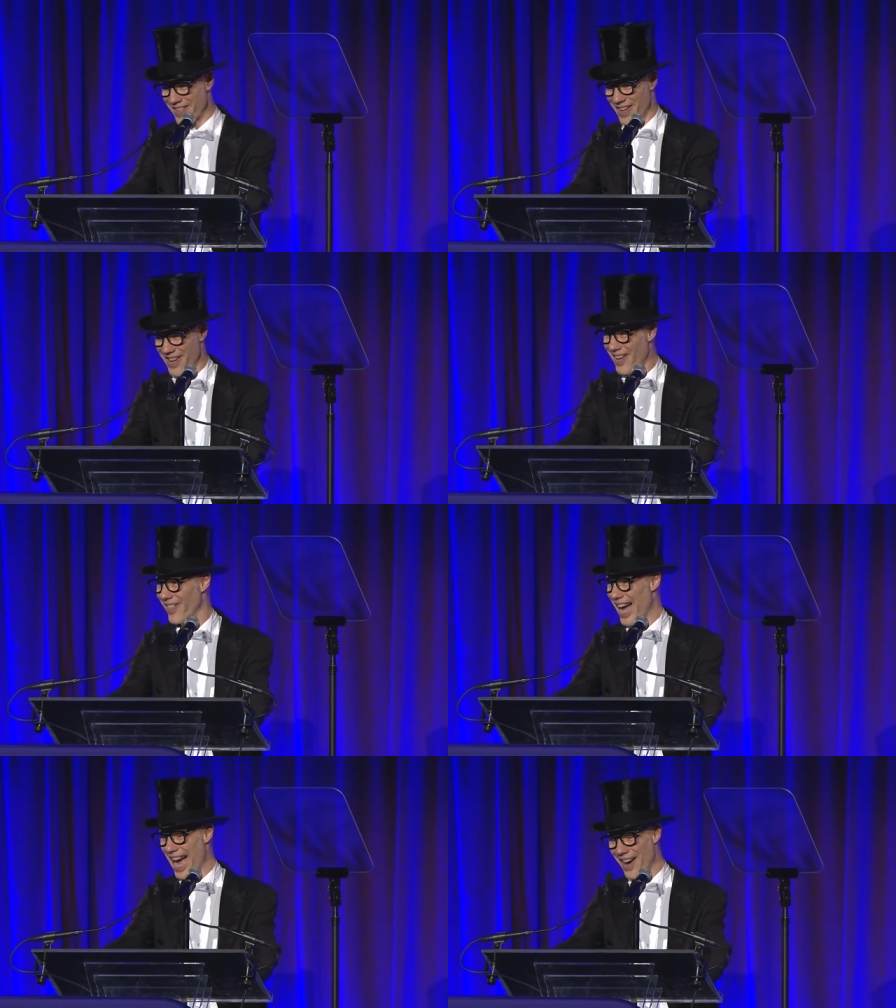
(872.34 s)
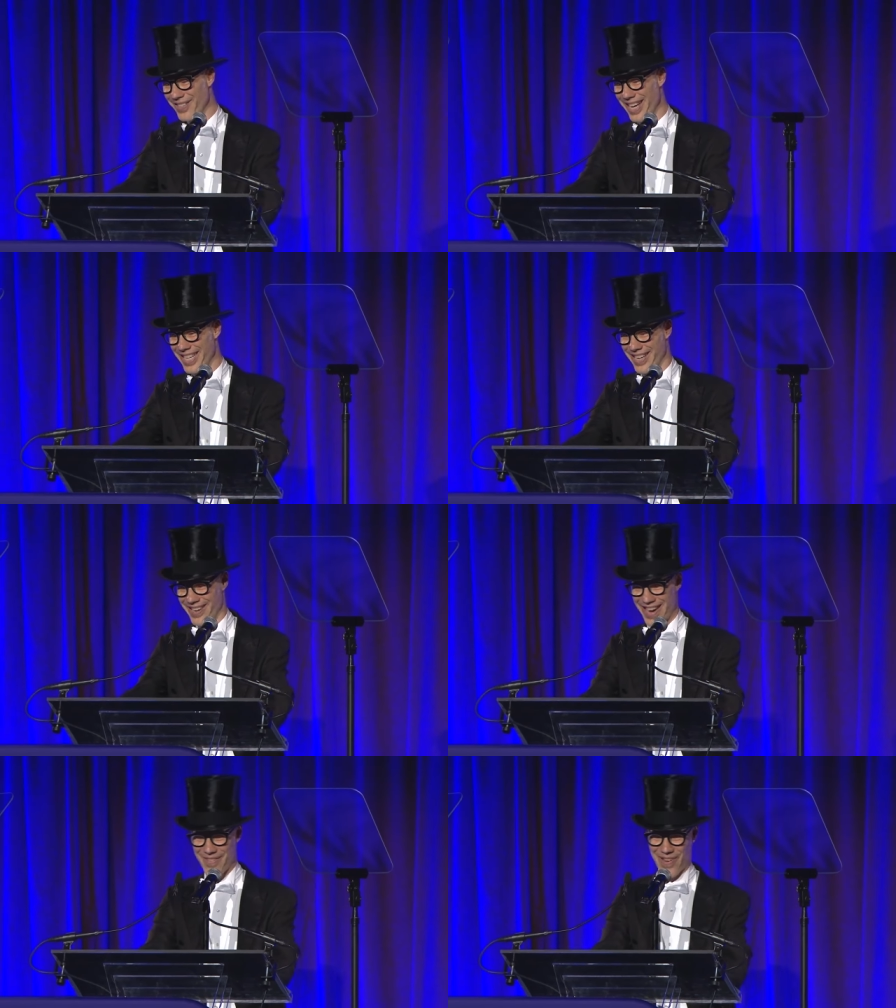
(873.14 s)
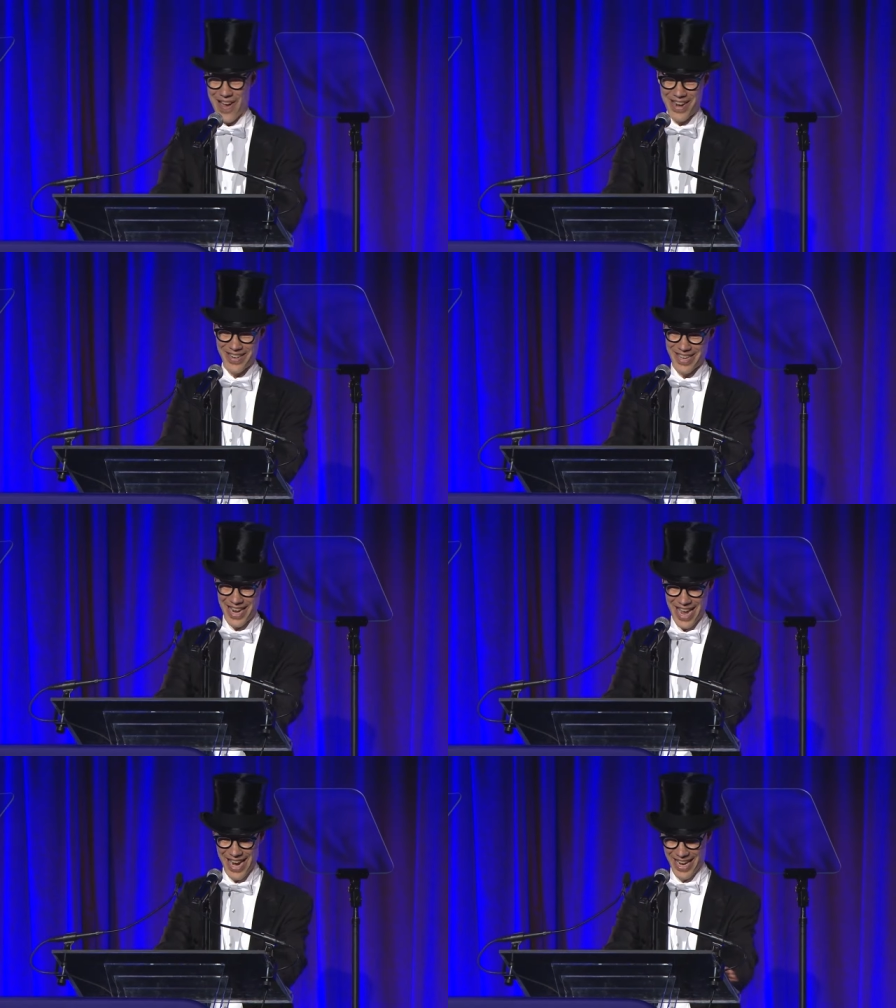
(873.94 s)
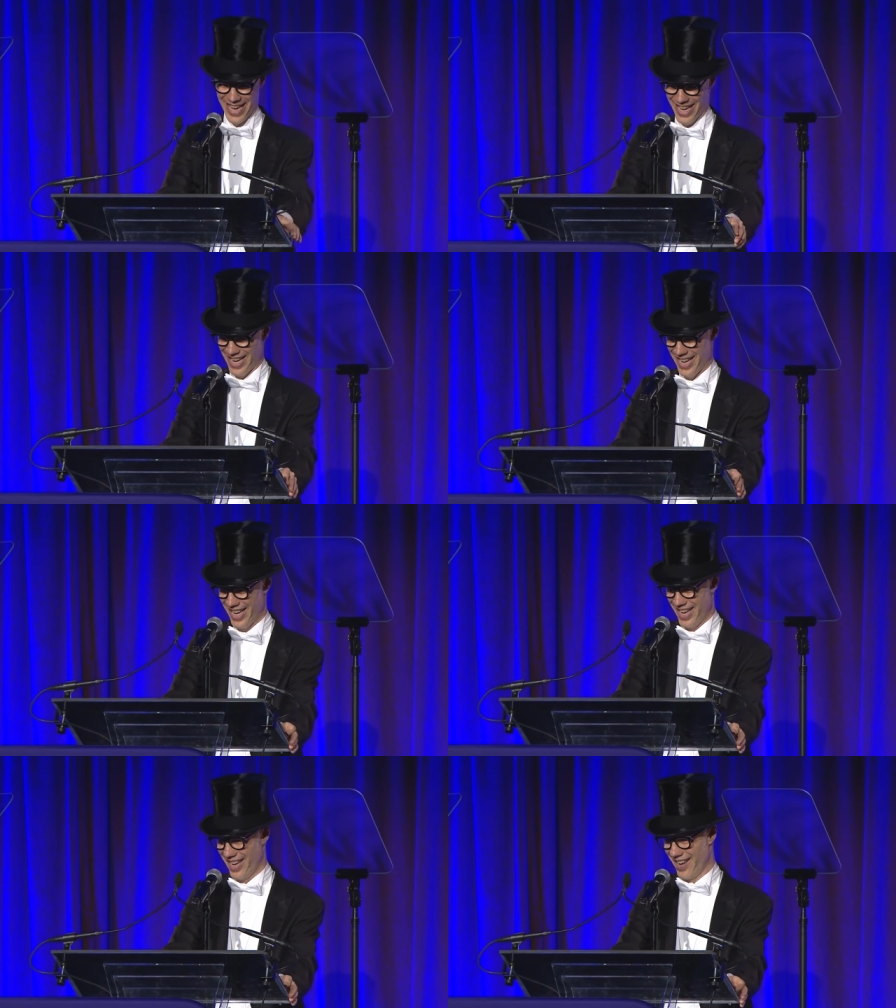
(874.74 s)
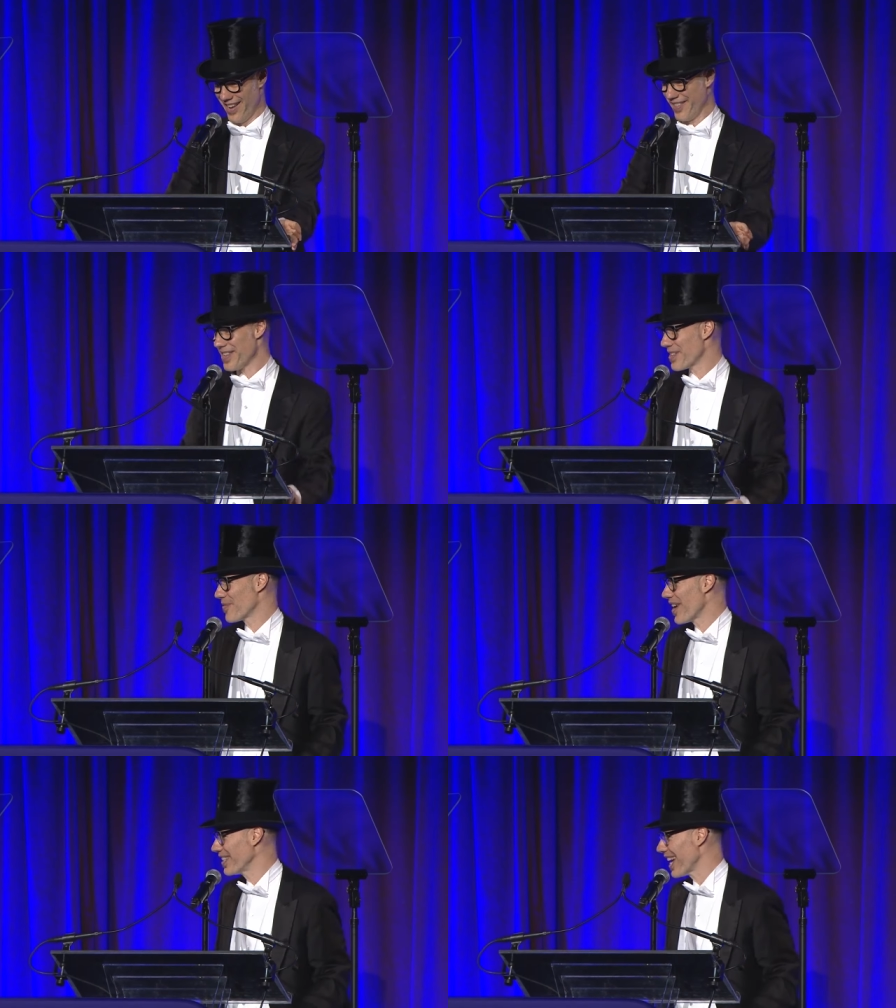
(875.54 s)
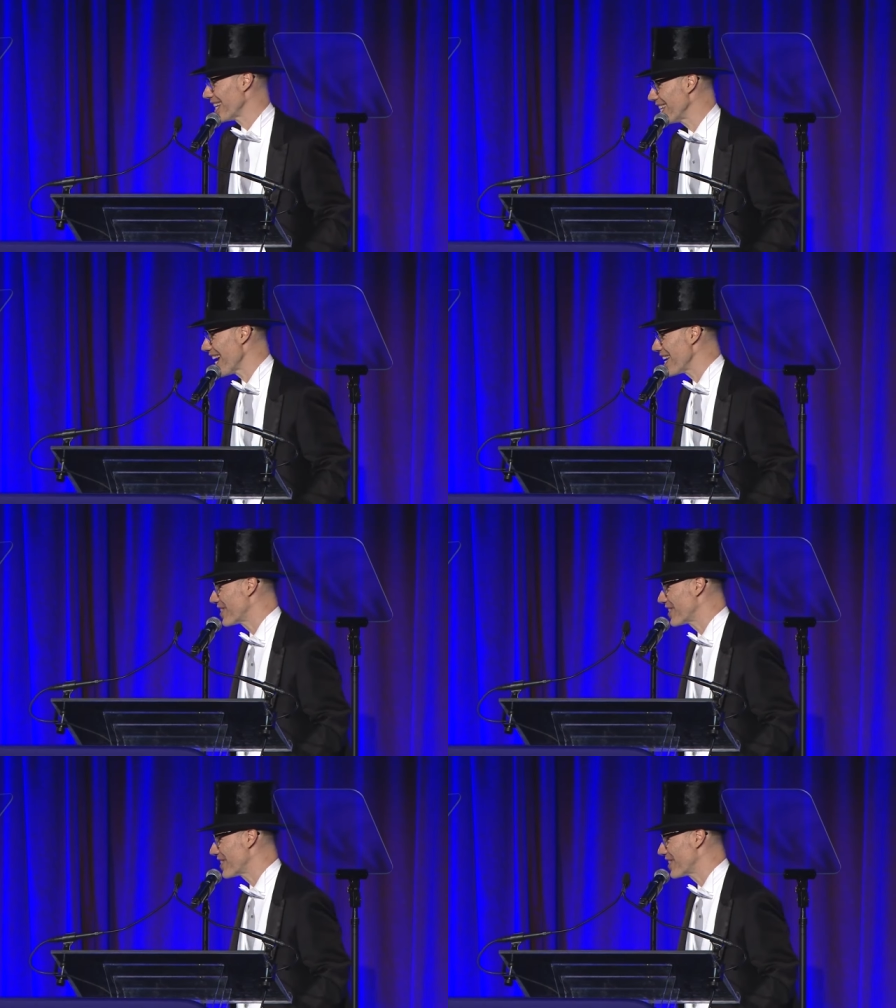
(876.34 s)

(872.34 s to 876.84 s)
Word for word: Oh, how lucky could I have gotten today? This is my lucky day,